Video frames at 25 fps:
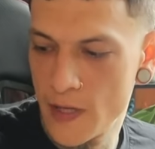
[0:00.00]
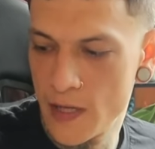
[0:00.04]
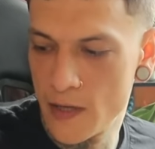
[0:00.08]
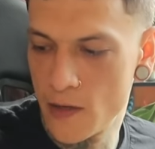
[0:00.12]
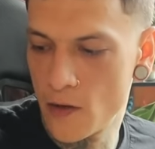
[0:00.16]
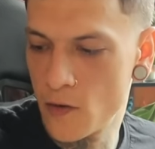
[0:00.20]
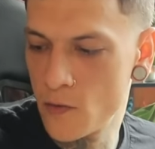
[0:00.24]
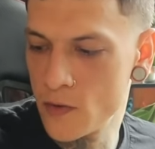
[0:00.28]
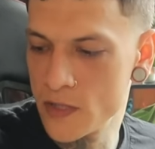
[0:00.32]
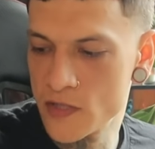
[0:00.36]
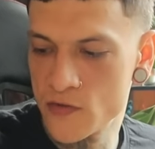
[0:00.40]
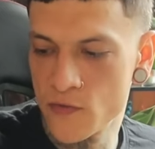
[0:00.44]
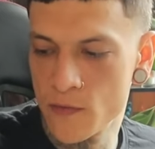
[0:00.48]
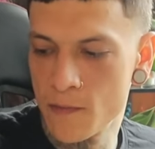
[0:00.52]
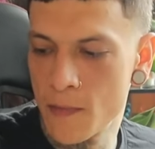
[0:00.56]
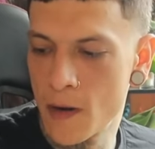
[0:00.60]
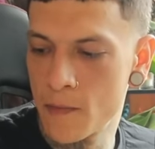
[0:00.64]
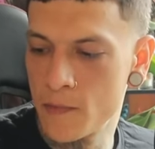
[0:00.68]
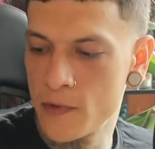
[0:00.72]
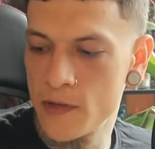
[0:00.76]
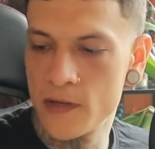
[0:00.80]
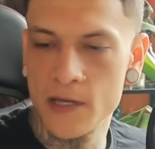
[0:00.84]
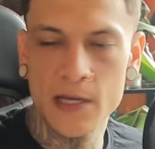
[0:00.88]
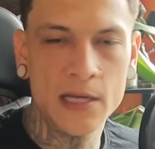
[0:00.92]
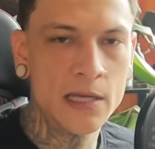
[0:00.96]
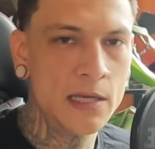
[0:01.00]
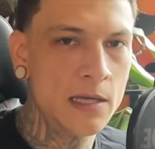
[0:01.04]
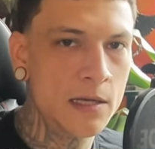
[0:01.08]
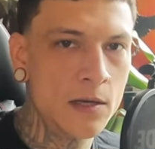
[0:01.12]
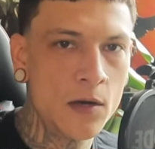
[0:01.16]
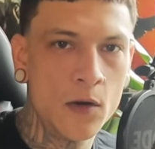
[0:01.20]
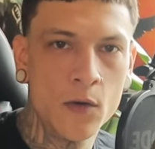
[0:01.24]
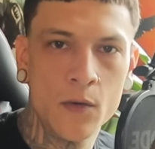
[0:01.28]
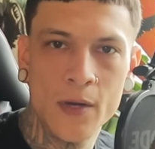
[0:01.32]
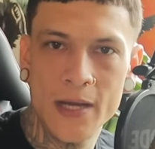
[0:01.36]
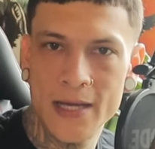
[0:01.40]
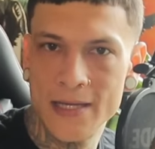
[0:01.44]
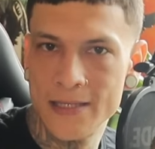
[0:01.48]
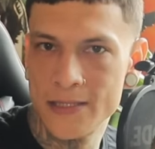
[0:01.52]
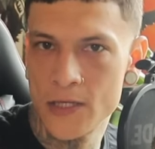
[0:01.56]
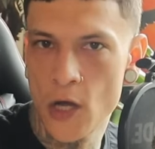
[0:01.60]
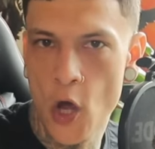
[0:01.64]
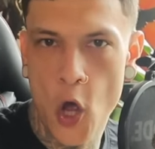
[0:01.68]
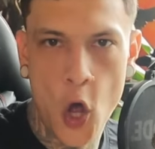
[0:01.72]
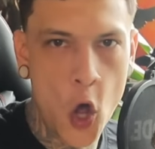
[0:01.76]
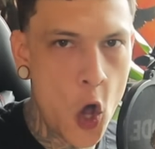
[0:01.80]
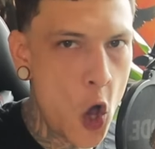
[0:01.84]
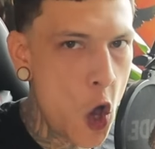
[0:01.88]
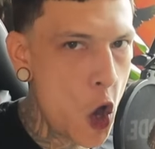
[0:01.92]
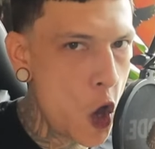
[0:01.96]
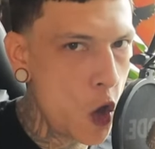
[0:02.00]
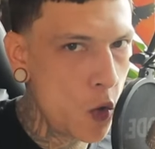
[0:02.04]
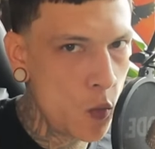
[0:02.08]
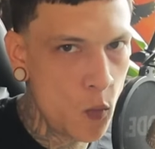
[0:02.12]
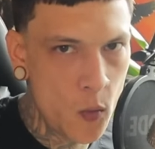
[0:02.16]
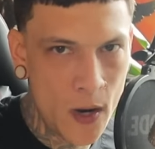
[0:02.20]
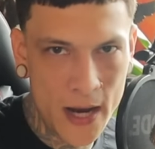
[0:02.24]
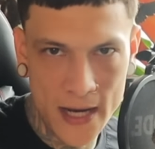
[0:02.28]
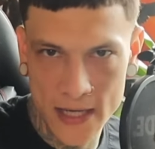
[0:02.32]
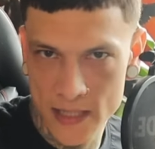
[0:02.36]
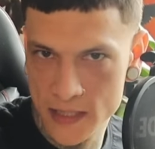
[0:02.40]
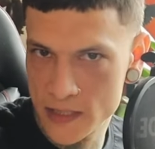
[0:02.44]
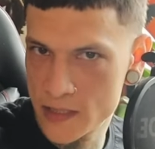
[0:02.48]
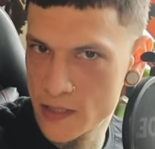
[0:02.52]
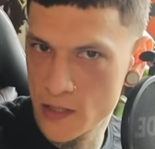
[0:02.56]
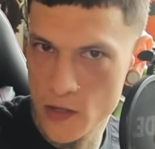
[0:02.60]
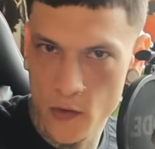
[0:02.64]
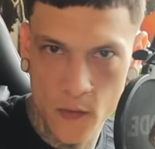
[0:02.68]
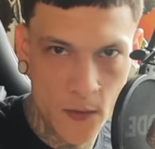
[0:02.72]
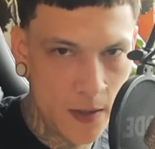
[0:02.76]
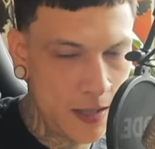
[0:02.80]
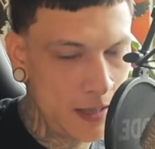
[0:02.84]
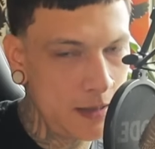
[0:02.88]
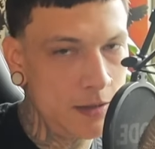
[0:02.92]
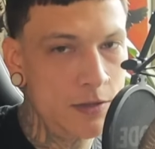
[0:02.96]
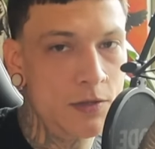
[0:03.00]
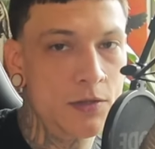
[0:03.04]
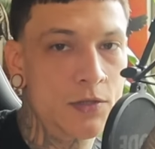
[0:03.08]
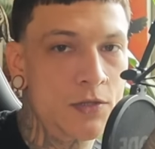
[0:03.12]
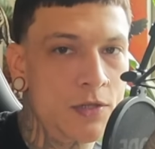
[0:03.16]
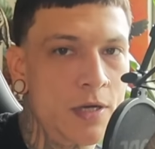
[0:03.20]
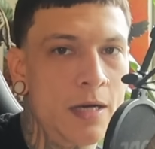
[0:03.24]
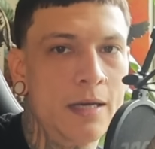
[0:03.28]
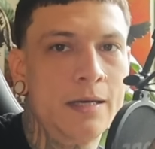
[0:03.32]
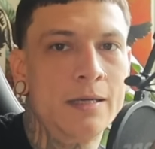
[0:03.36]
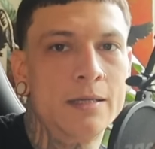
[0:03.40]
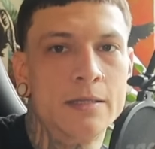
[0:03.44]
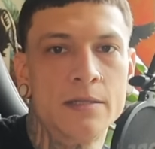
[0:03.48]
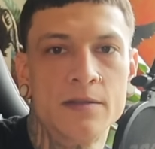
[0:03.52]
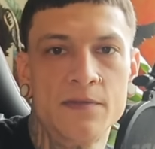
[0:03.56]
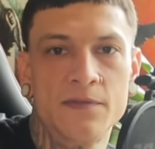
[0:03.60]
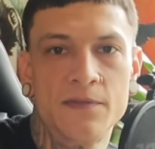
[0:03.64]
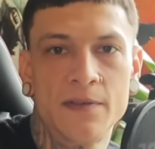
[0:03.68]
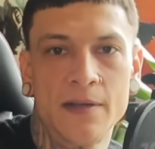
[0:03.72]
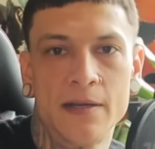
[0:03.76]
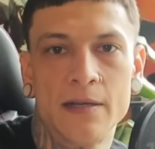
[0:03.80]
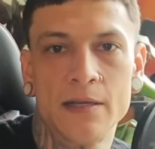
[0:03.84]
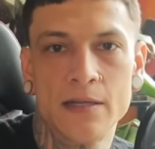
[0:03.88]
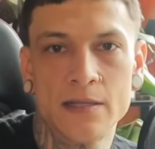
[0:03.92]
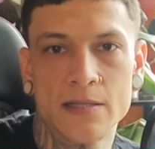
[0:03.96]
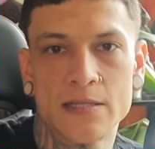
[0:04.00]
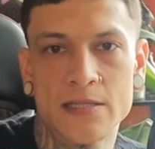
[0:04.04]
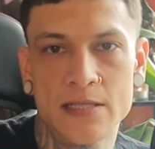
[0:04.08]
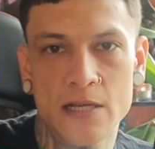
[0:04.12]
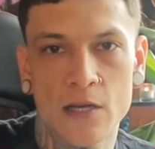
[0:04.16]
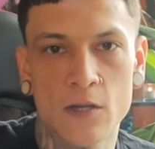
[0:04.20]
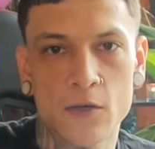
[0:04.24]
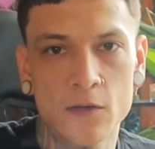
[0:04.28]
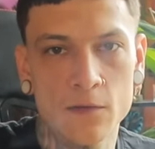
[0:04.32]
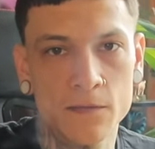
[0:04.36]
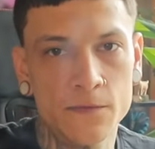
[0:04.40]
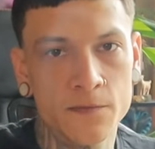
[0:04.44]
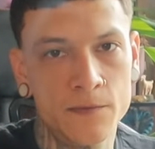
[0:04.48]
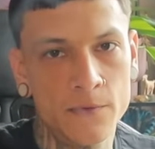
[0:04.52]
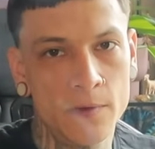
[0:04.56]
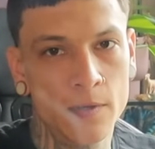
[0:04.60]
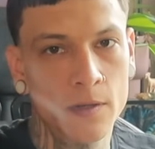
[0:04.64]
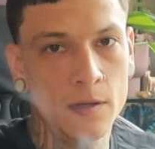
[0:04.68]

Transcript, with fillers: And always remember, the ego is always going to try to defend itself.